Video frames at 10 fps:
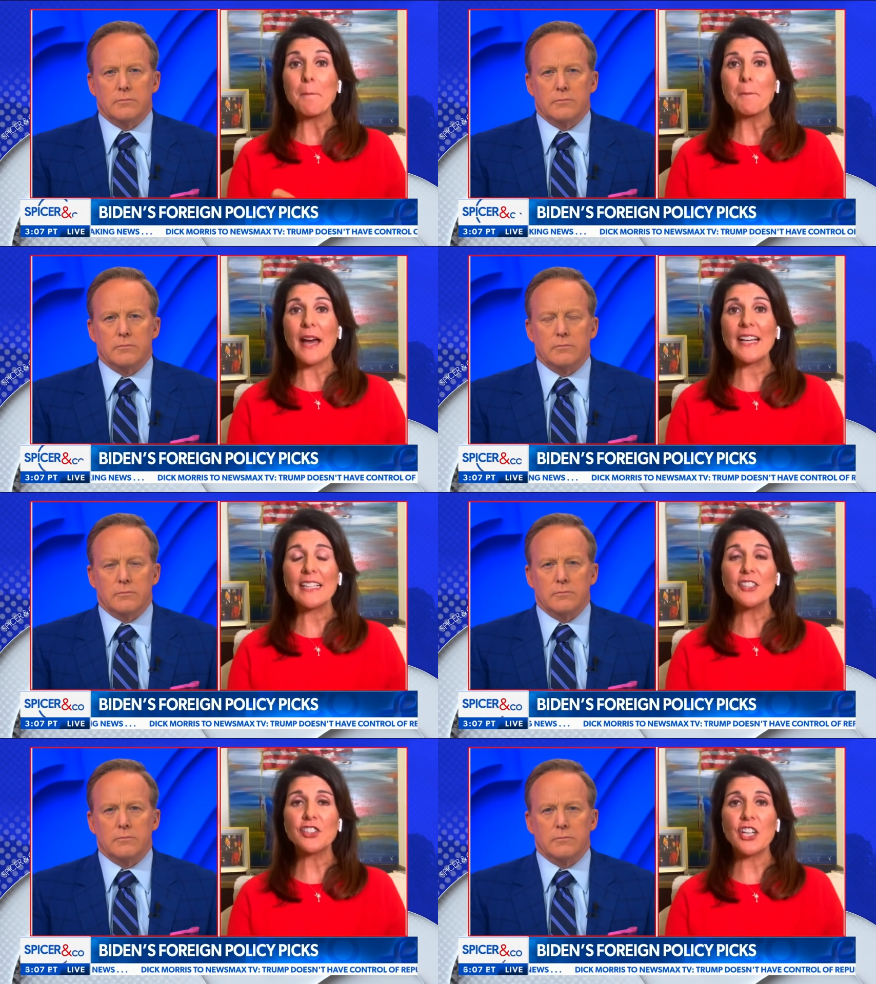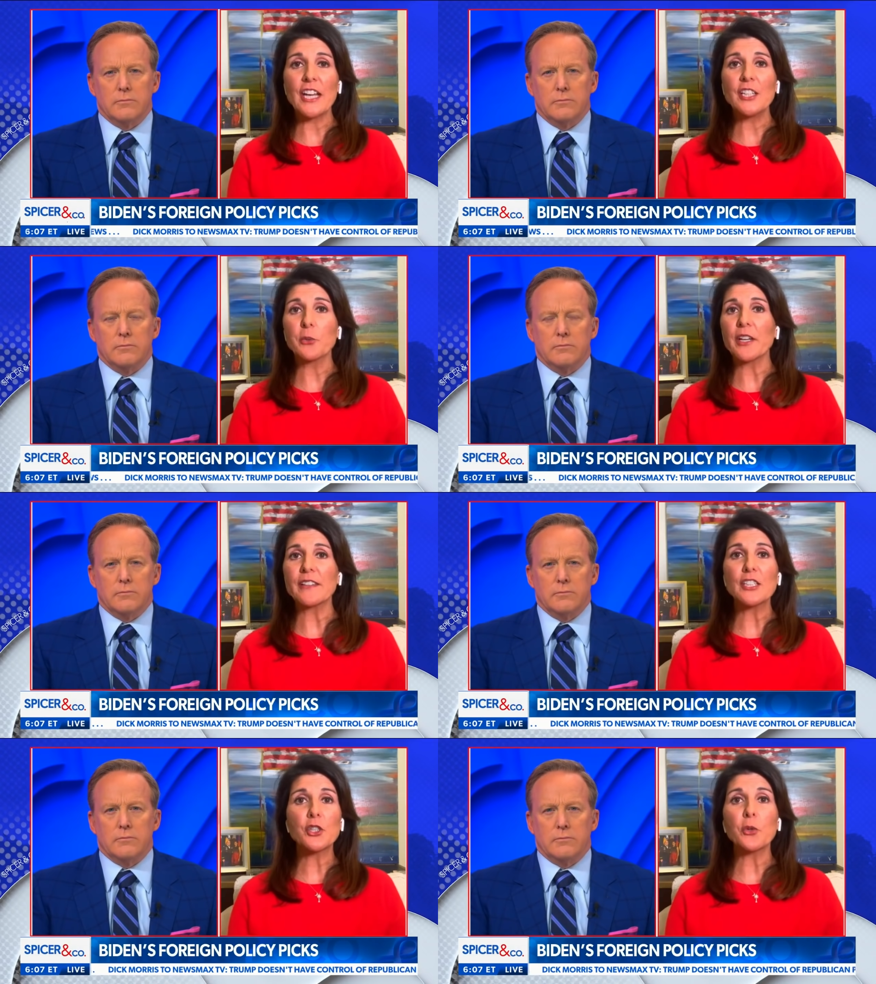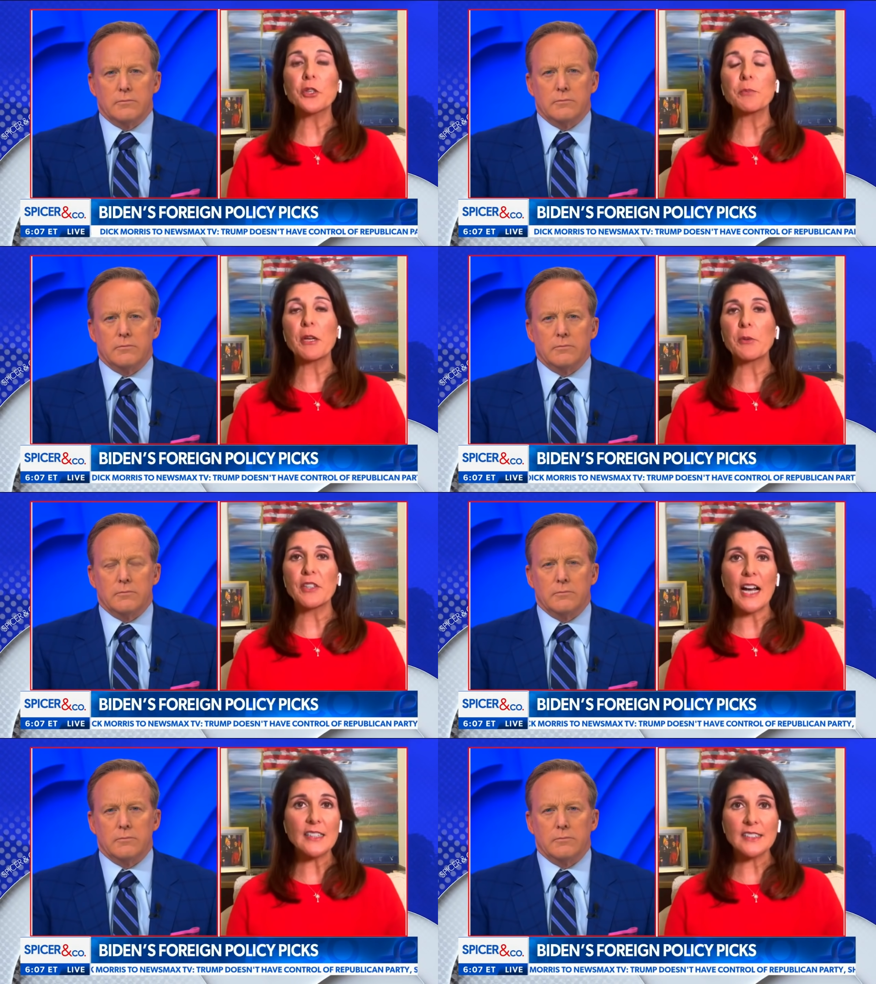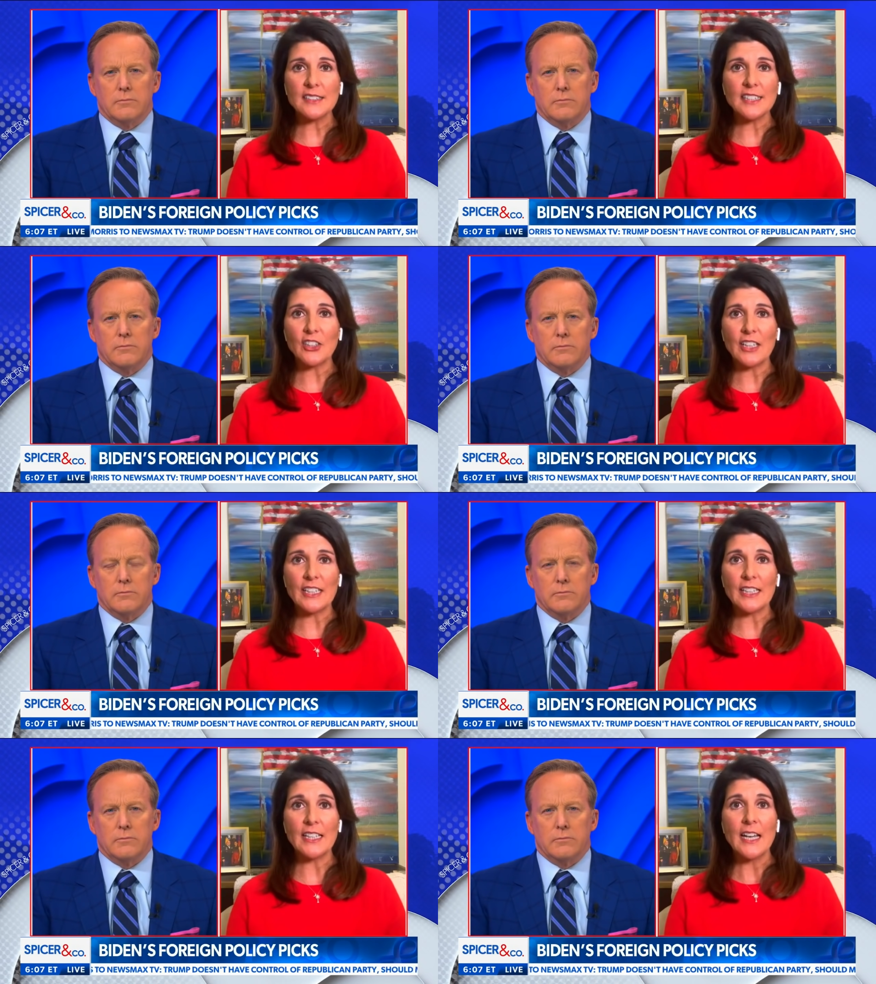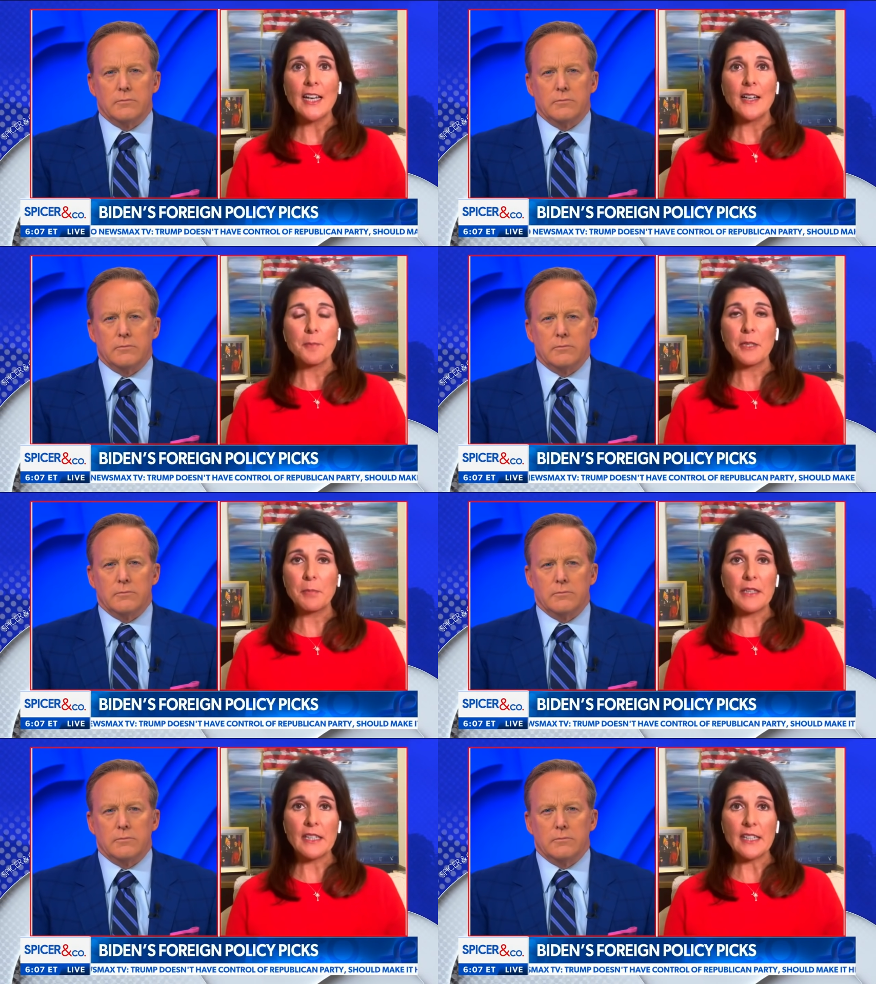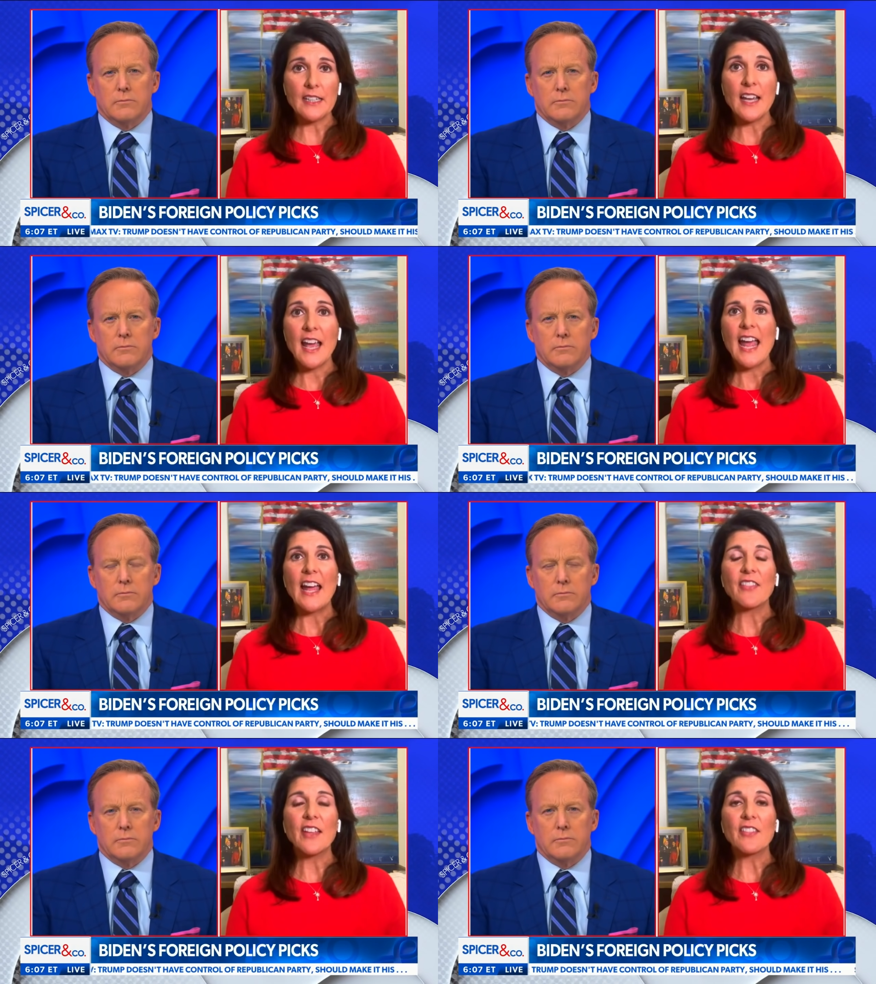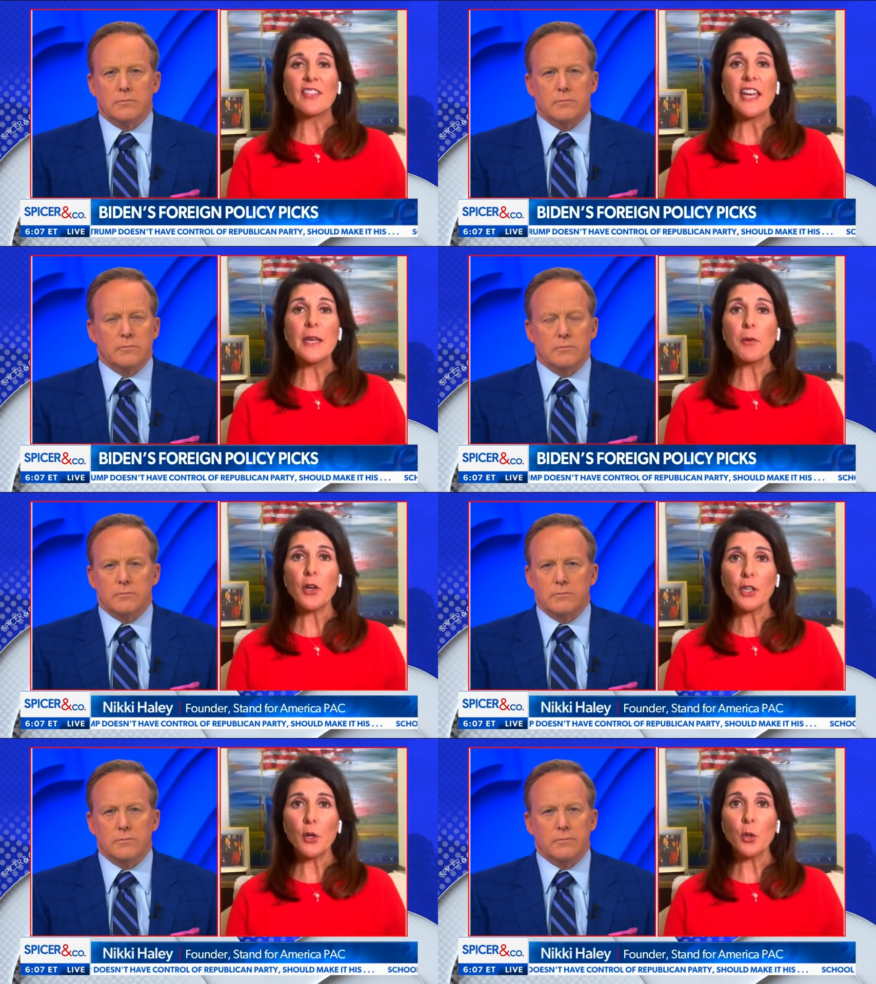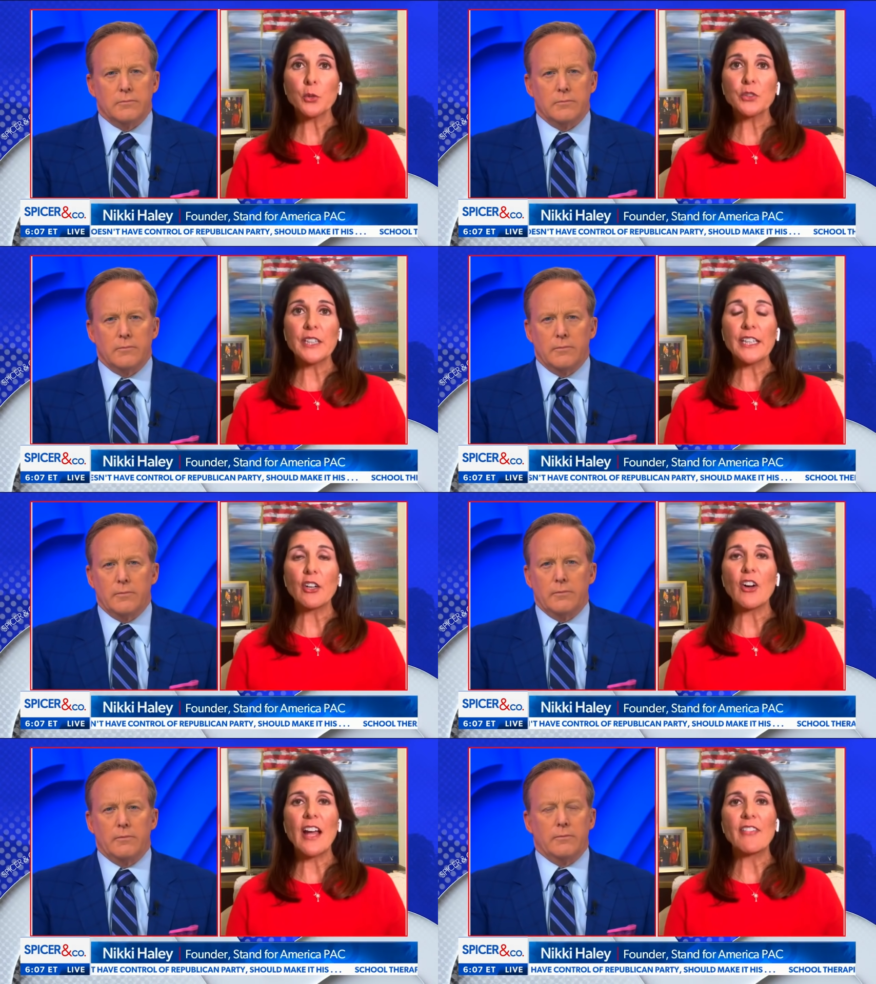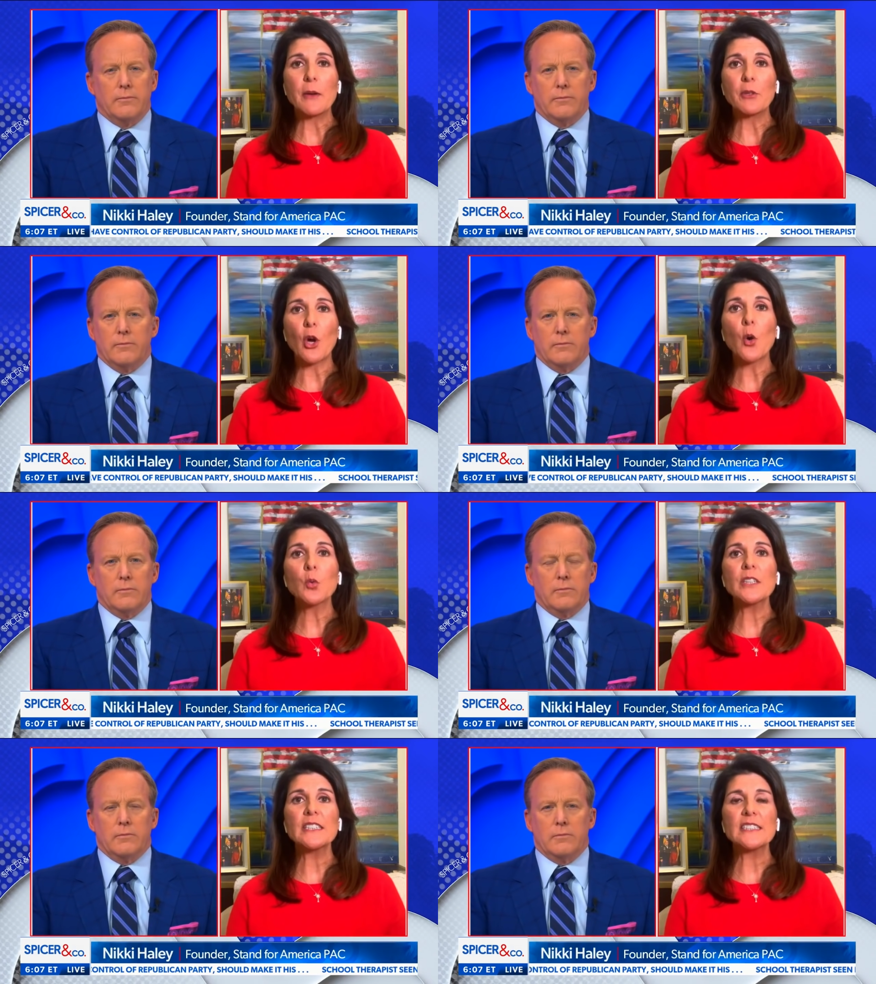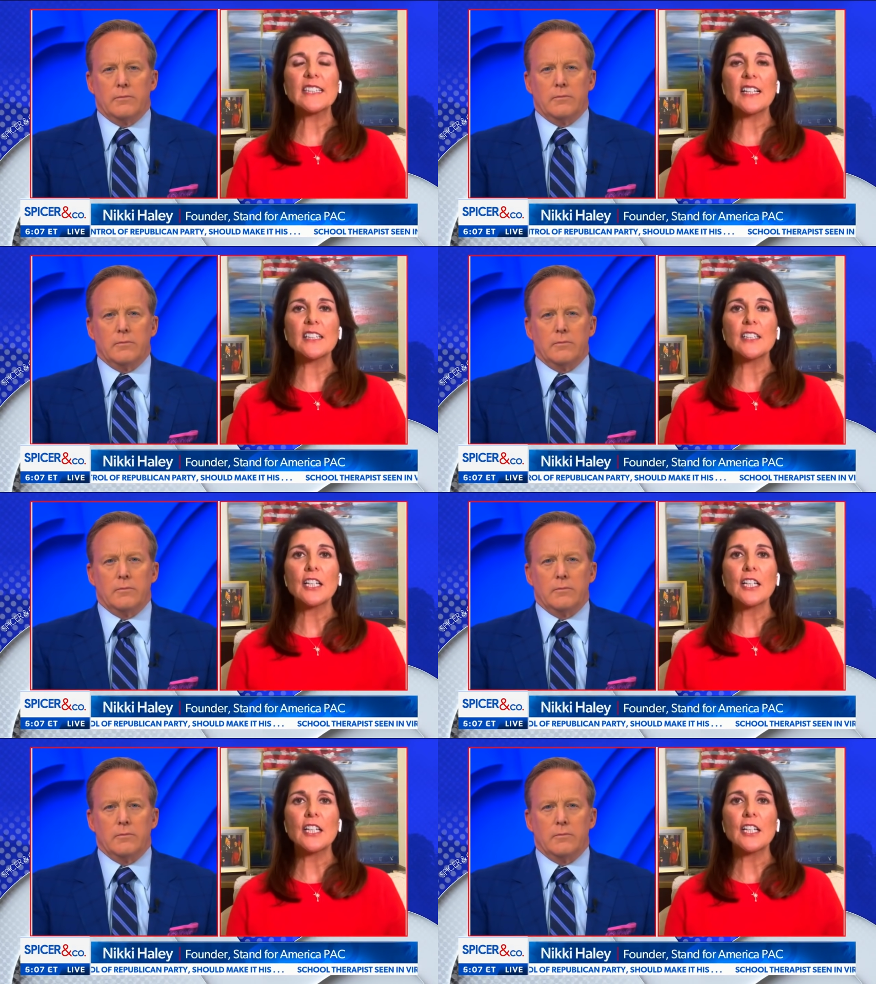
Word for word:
Speaker 1: back in January, they told them they were not to sell any PPE and that they bought it wholesale and they would only sell it